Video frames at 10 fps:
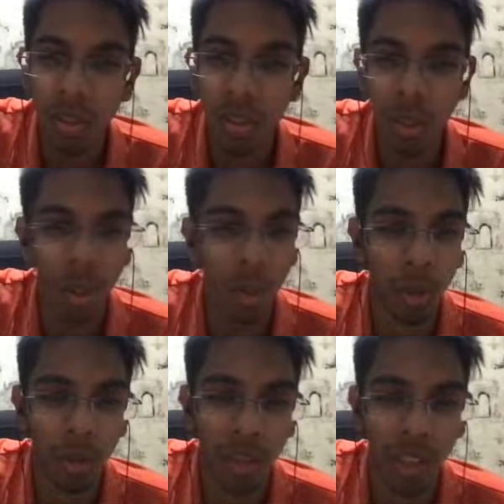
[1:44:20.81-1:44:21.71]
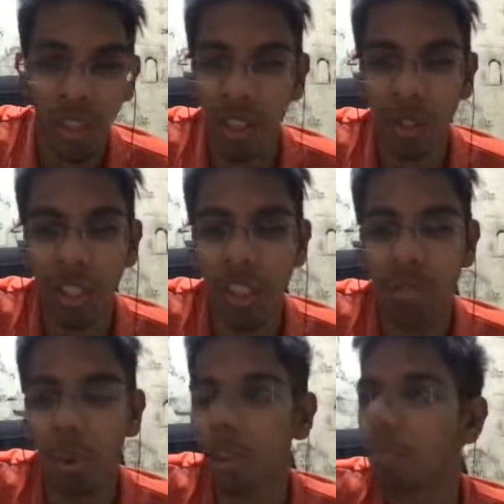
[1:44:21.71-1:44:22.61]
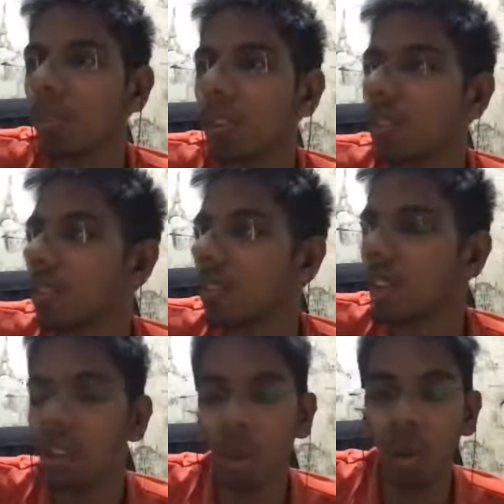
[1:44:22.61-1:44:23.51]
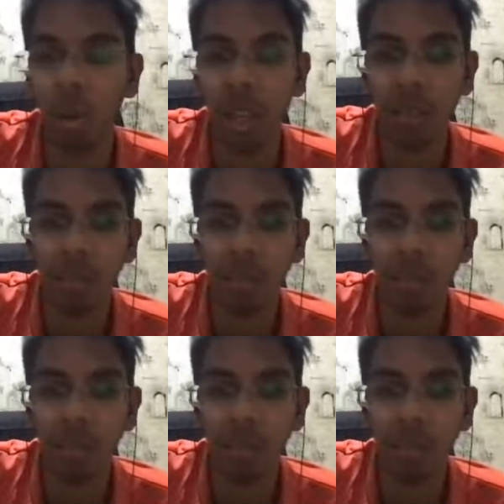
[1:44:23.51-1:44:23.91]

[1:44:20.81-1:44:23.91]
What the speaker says: No. I don't think it's possible. No way.